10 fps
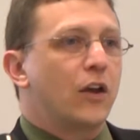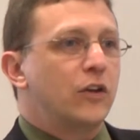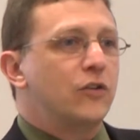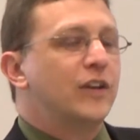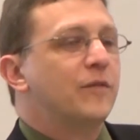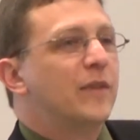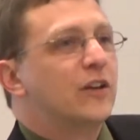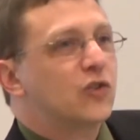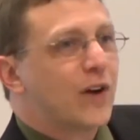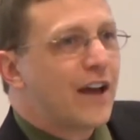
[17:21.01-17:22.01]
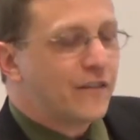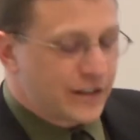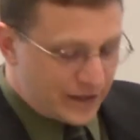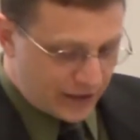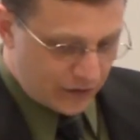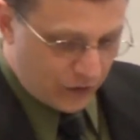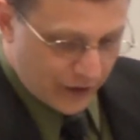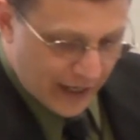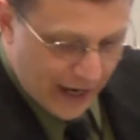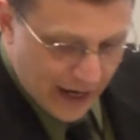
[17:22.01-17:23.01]
You give me a traffic signal
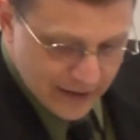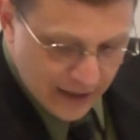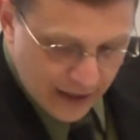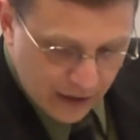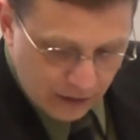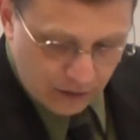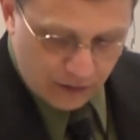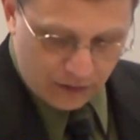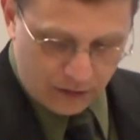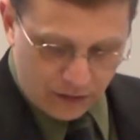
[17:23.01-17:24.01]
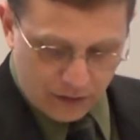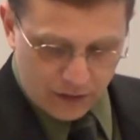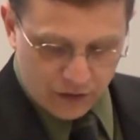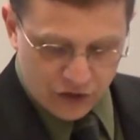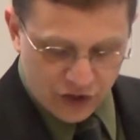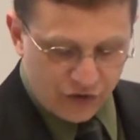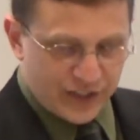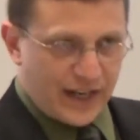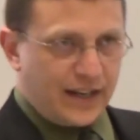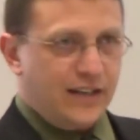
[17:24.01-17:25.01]
that has a two
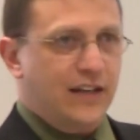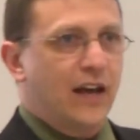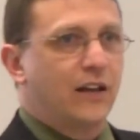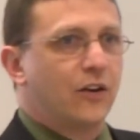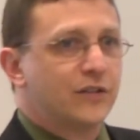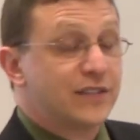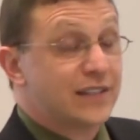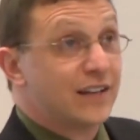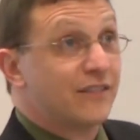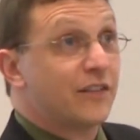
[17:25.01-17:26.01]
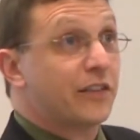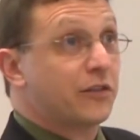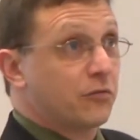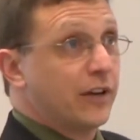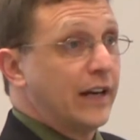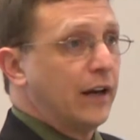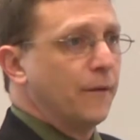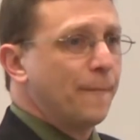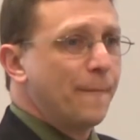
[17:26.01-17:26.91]
second yellow instead of a three,